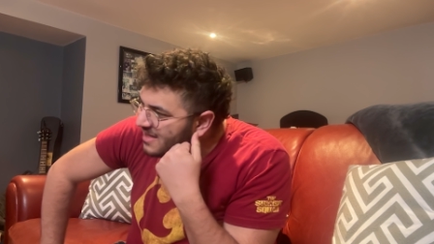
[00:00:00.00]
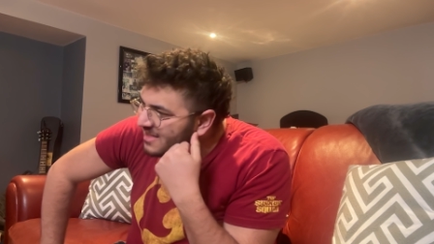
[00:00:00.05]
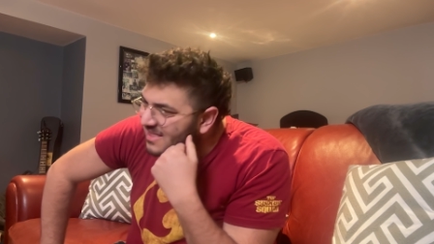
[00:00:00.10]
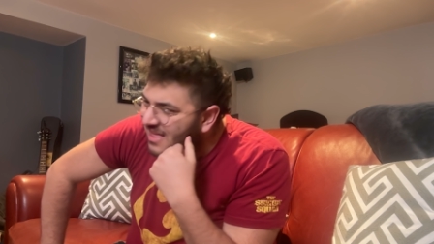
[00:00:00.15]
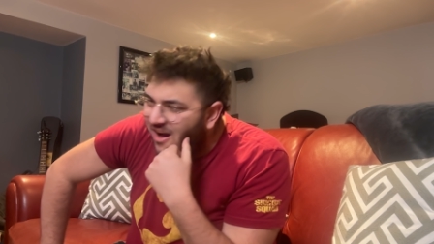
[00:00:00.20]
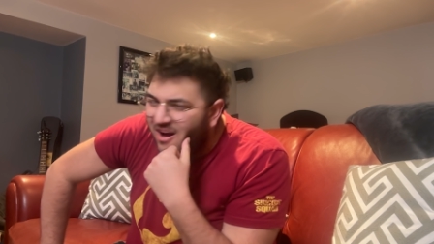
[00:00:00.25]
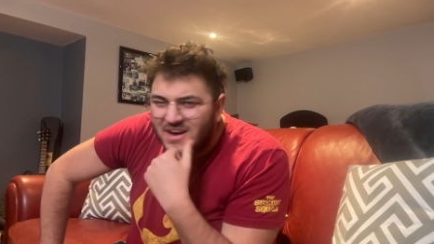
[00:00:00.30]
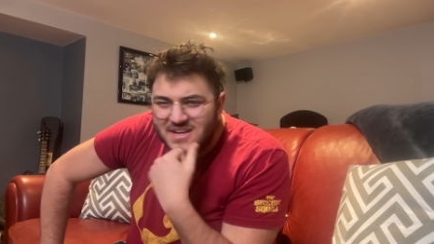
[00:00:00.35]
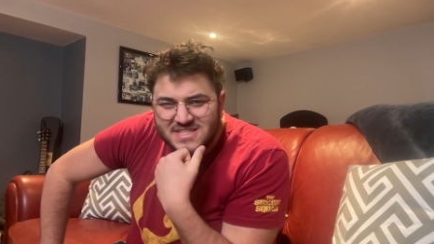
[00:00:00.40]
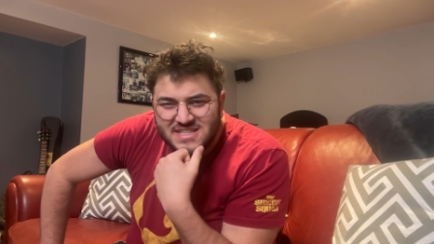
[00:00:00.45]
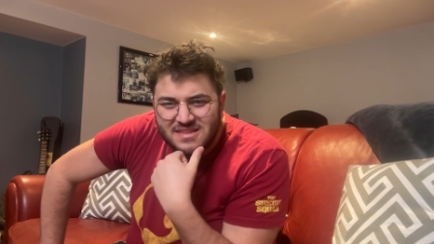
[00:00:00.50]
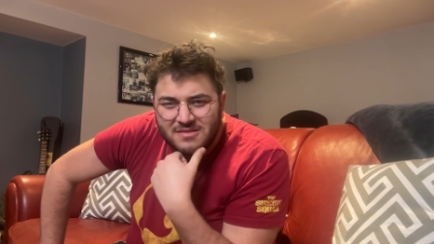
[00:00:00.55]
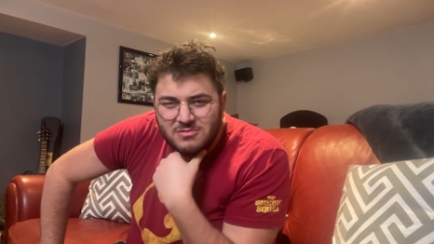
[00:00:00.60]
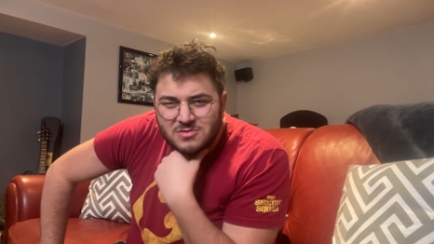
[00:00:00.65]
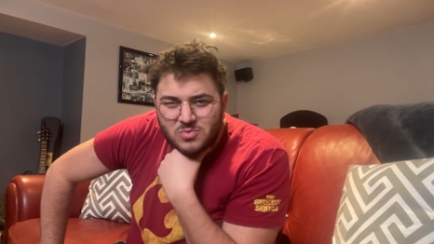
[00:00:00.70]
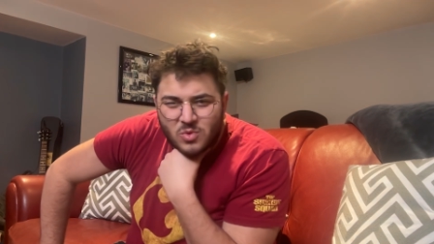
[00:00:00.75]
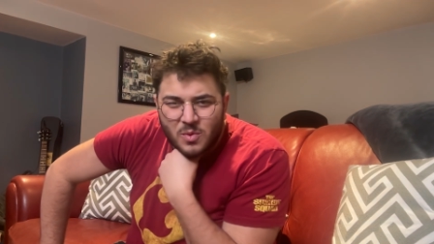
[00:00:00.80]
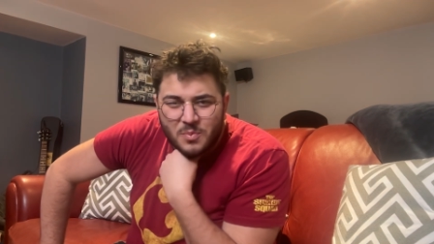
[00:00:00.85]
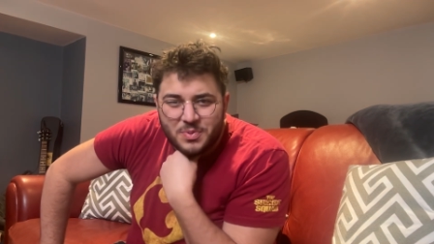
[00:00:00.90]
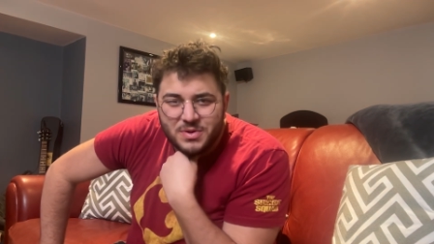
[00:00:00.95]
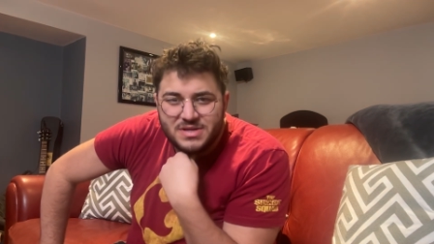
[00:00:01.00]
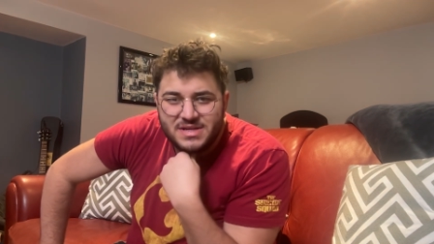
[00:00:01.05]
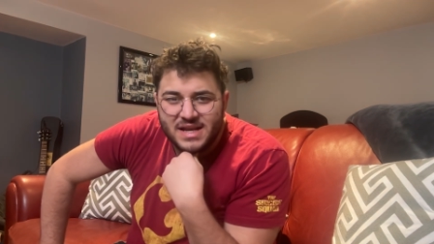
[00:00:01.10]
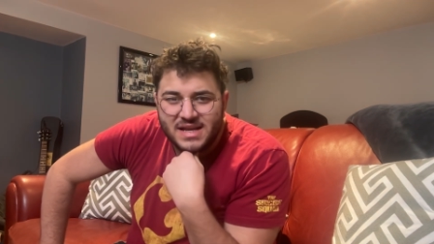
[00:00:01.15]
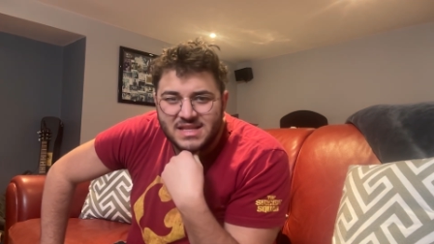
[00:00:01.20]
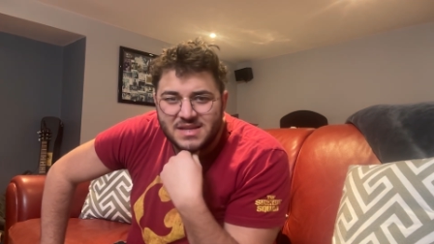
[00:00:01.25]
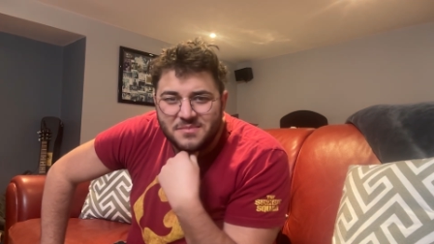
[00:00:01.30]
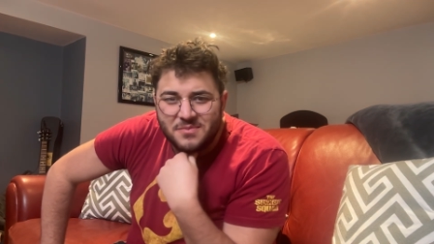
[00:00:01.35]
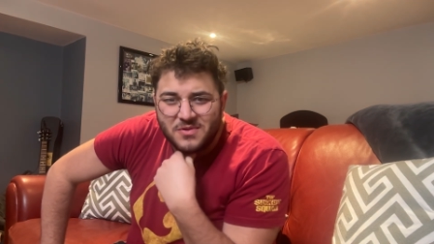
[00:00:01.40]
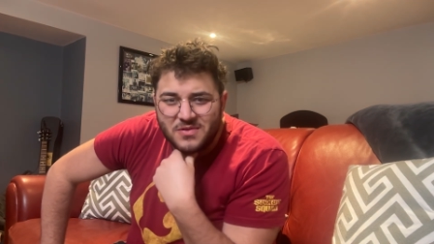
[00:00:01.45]
honestly that was more
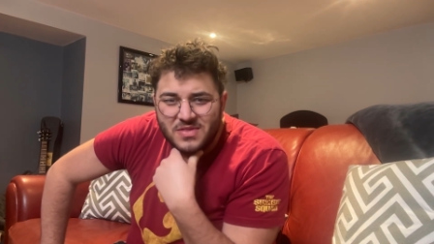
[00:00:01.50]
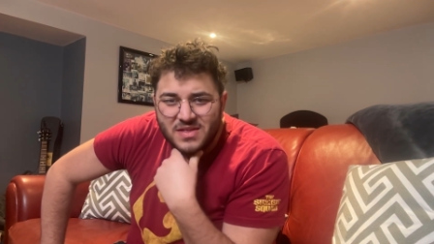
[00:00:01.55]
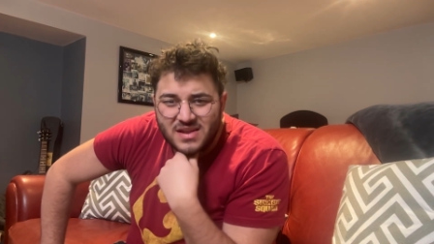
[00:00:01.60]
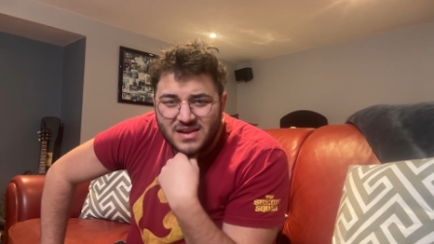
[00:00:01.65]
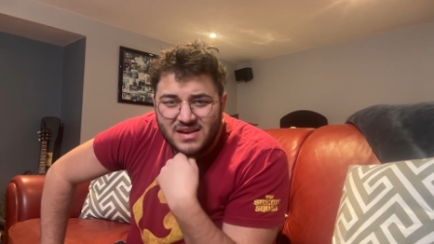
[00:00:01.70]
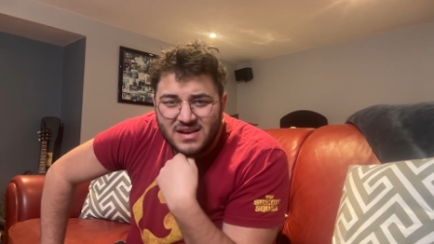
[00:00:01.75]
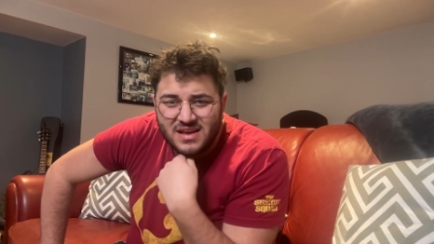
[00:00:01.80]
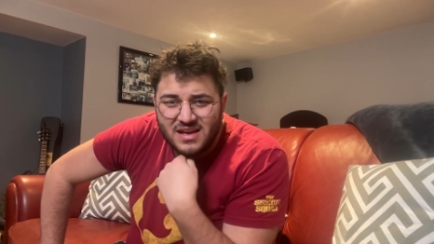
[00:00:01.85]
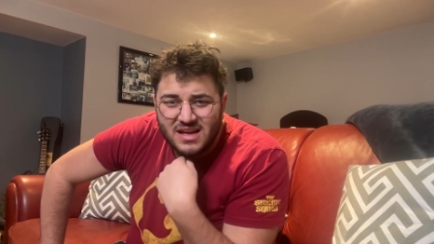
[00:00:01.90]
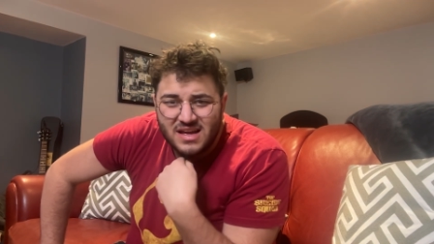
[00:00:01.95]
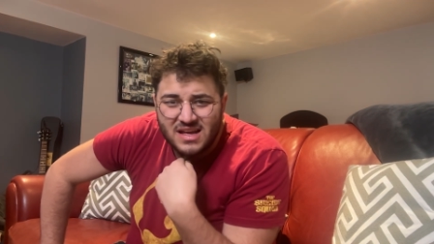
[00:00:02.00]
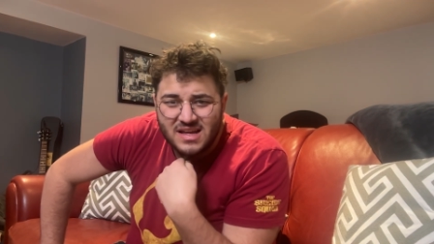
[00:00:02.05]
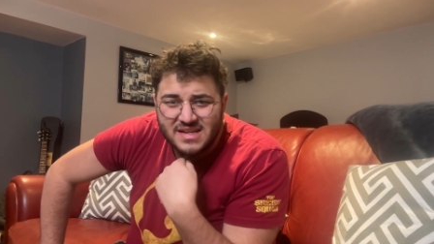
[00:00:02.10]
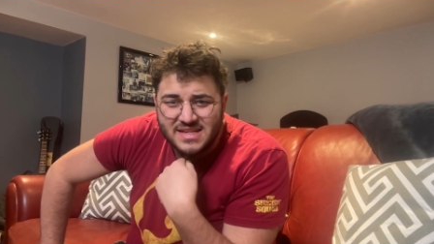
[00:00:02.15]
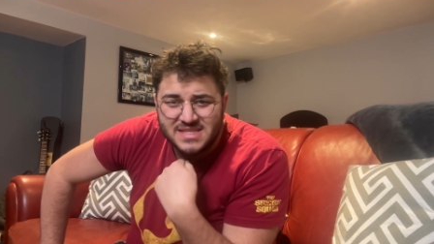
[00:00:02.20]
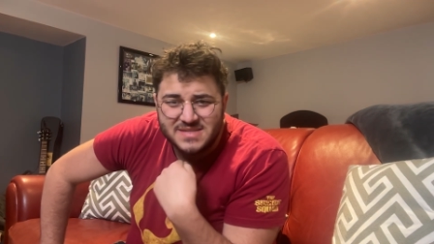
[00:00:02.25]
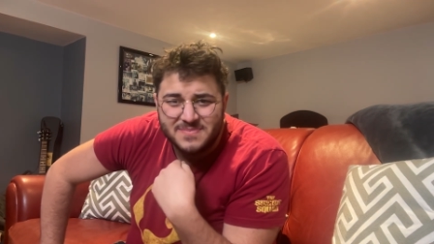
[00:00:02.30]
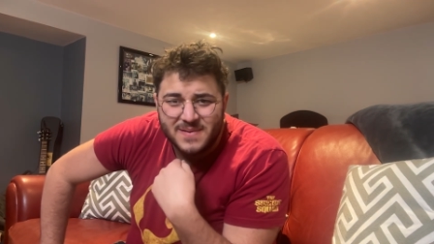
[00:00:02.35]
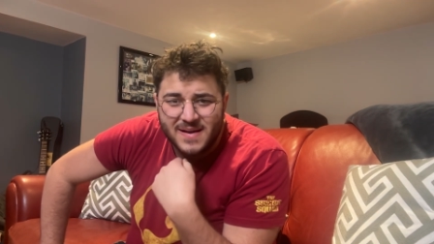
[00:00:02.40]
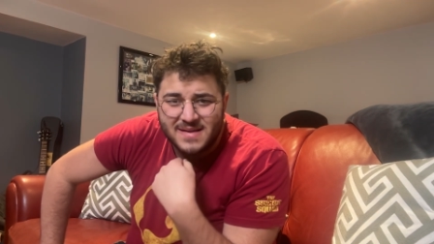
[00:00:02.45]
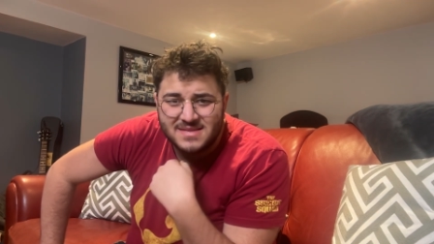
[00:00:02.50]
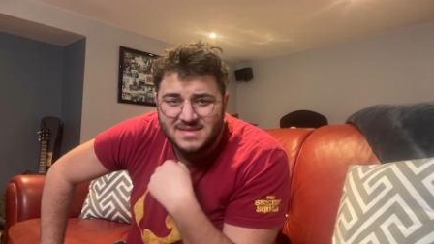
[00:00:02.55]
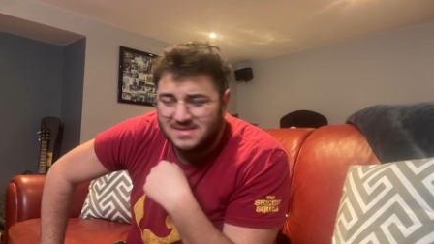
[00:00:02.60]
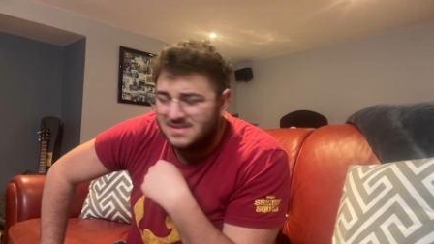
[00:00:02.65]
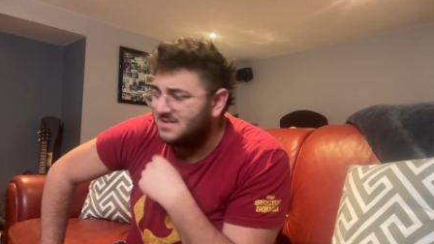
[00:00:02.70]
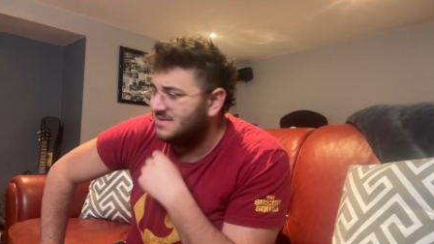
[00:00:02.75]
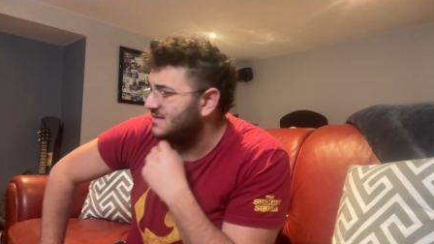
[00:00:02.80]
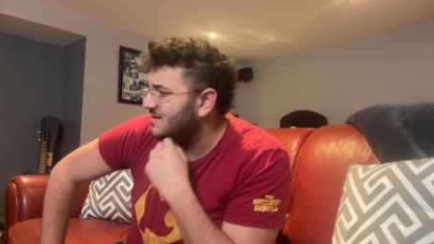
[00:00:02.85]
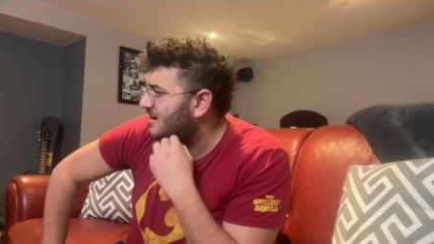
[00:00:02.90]
predictable than uh, expected.